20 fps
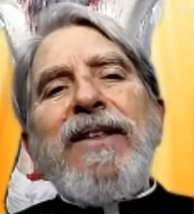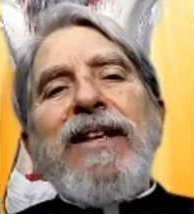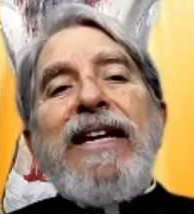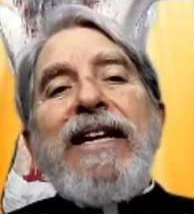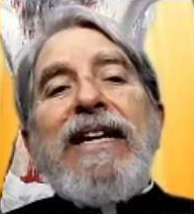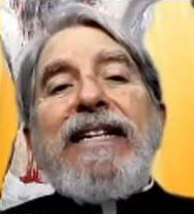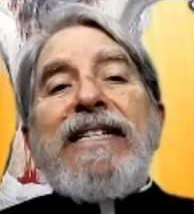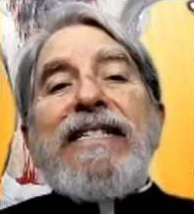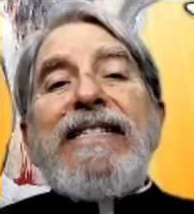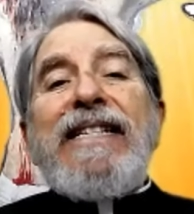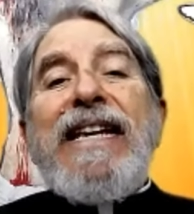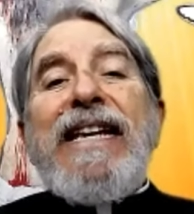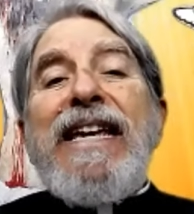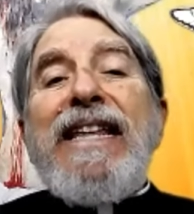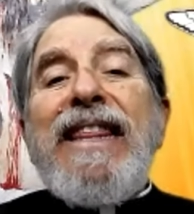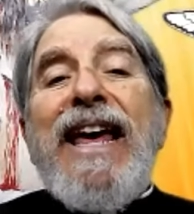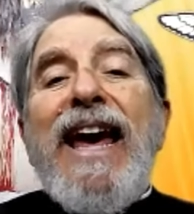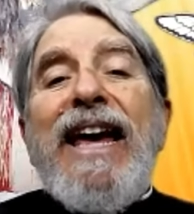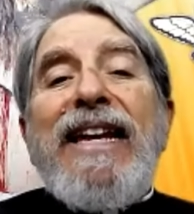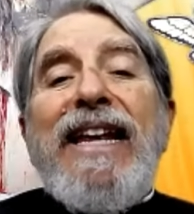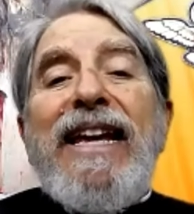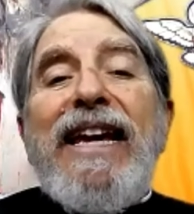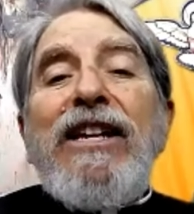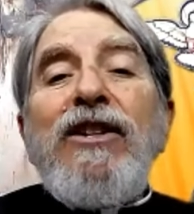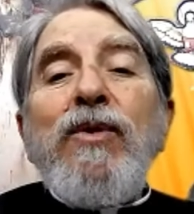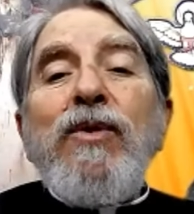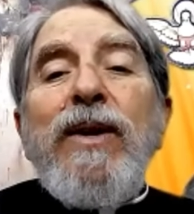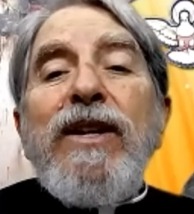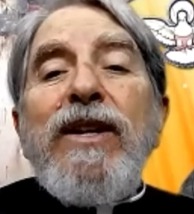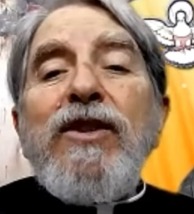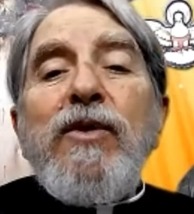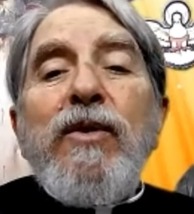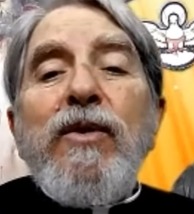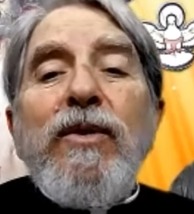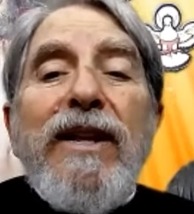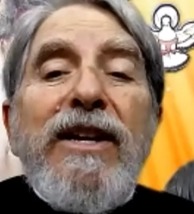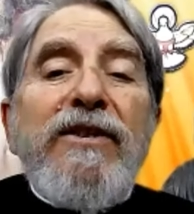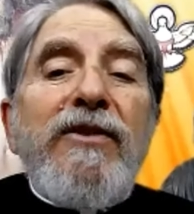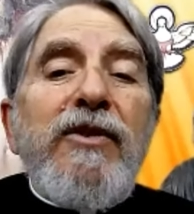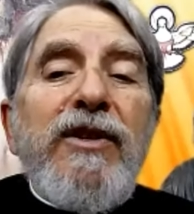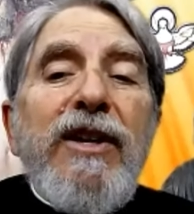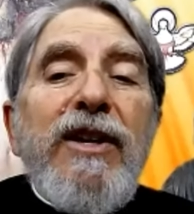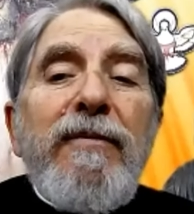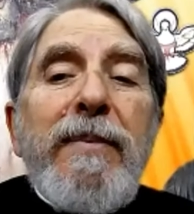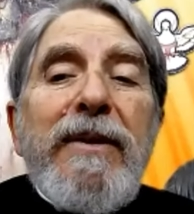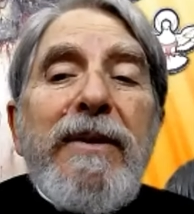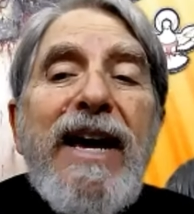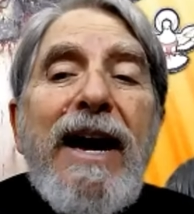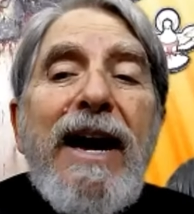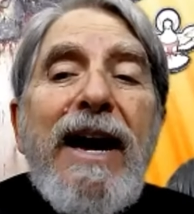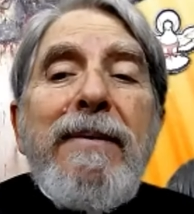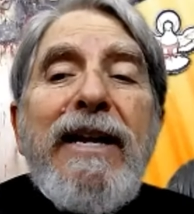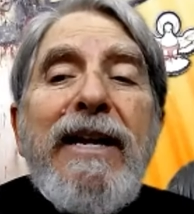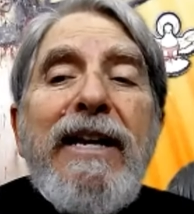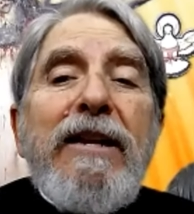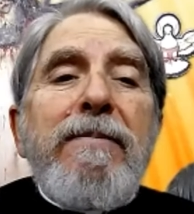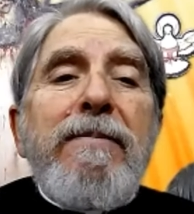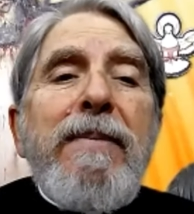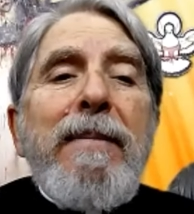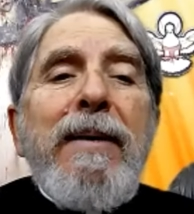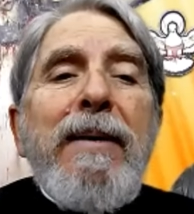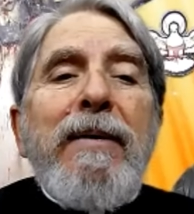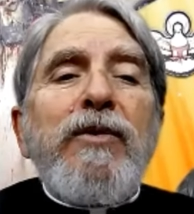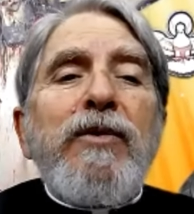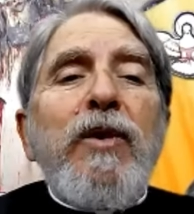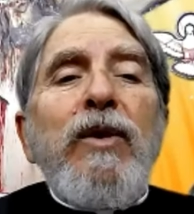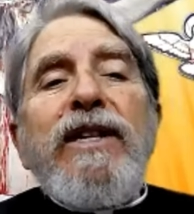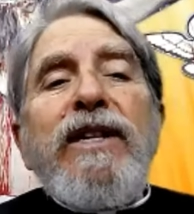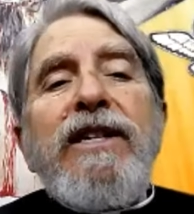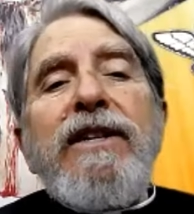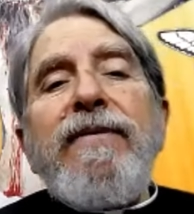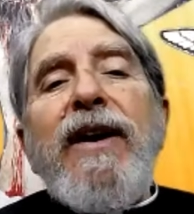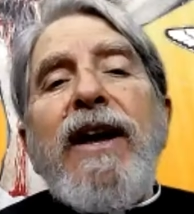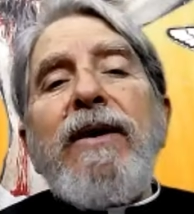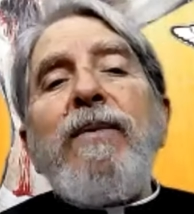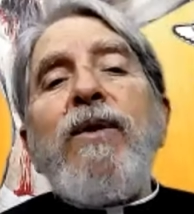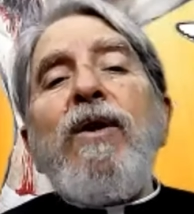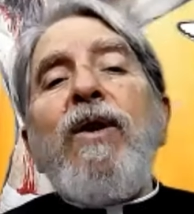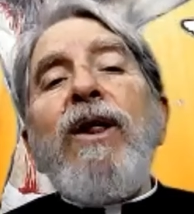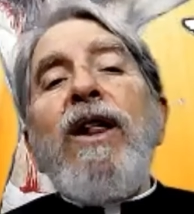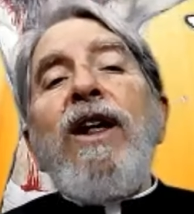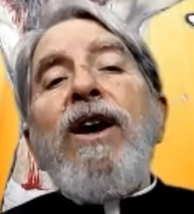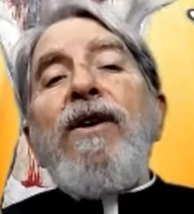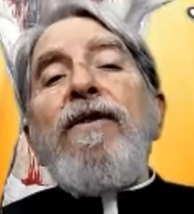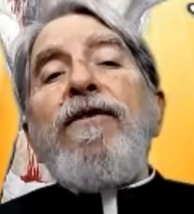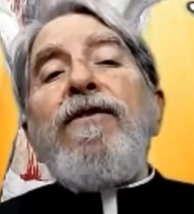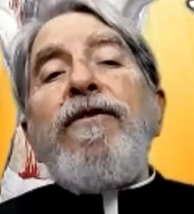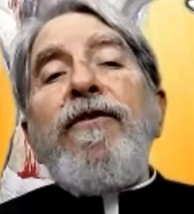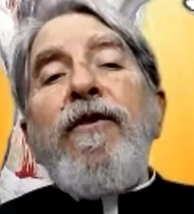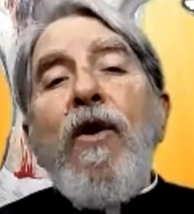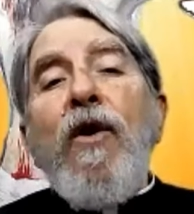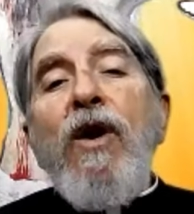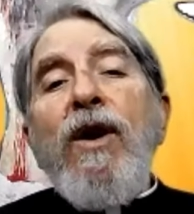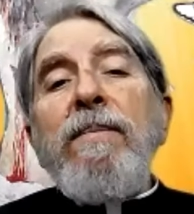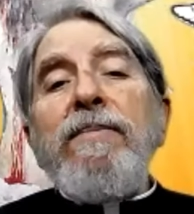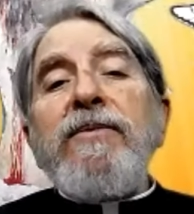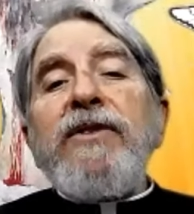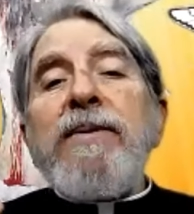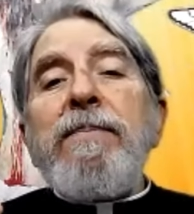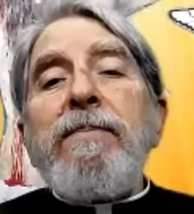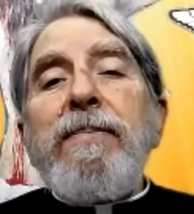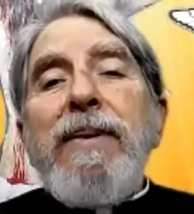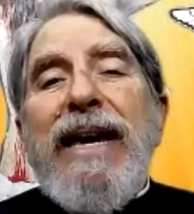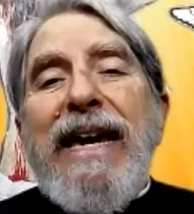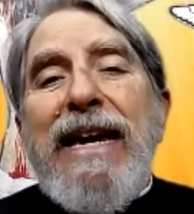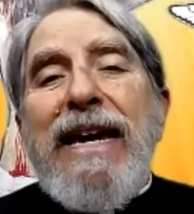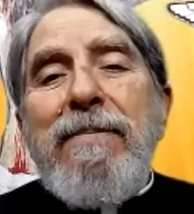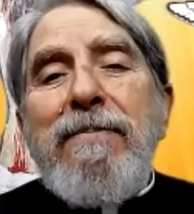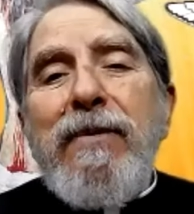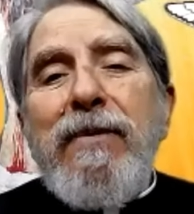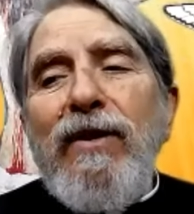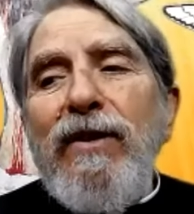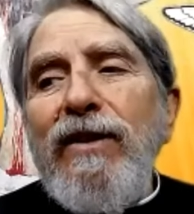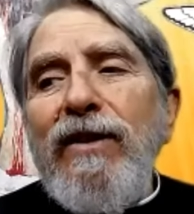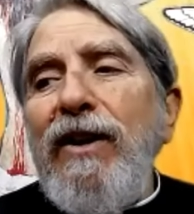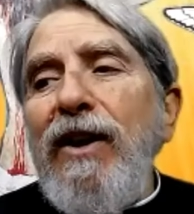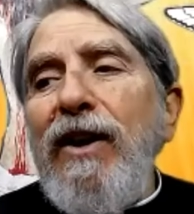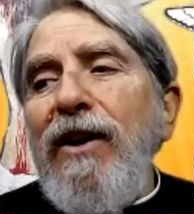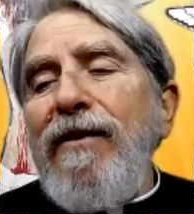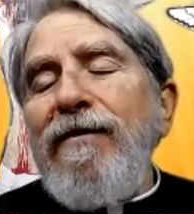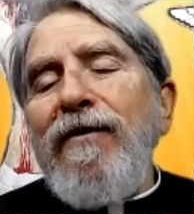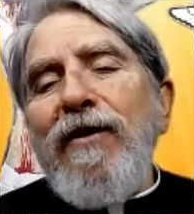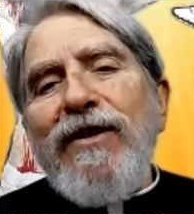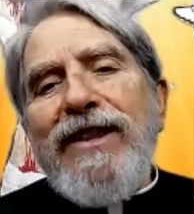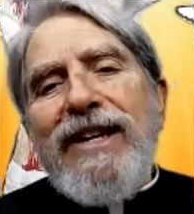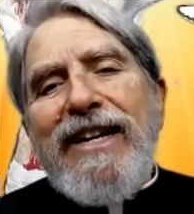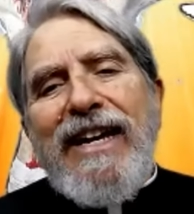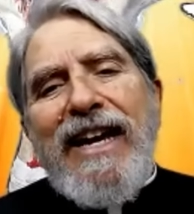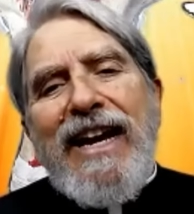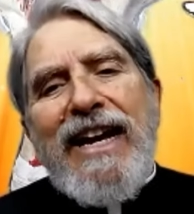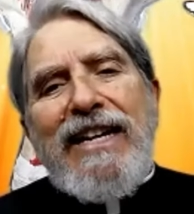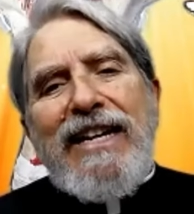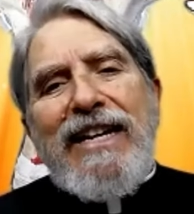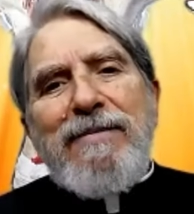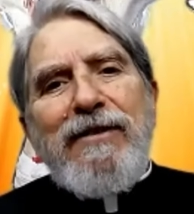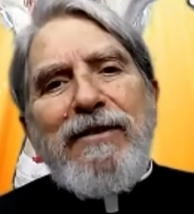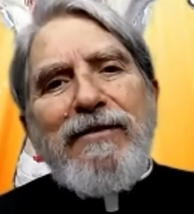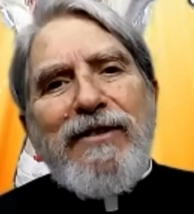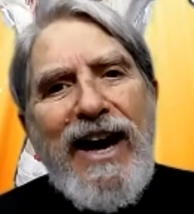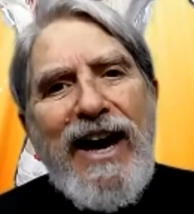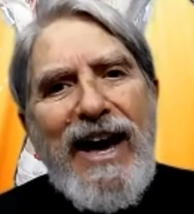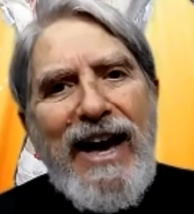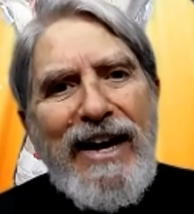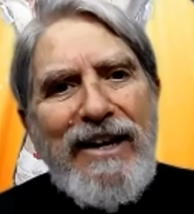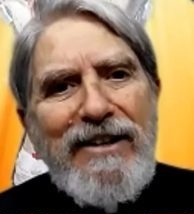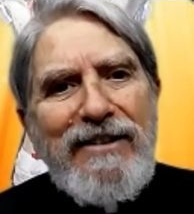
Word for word: See then, each creature who lets herself be dominated by my most holy divine will forms a people for the kingdom of God.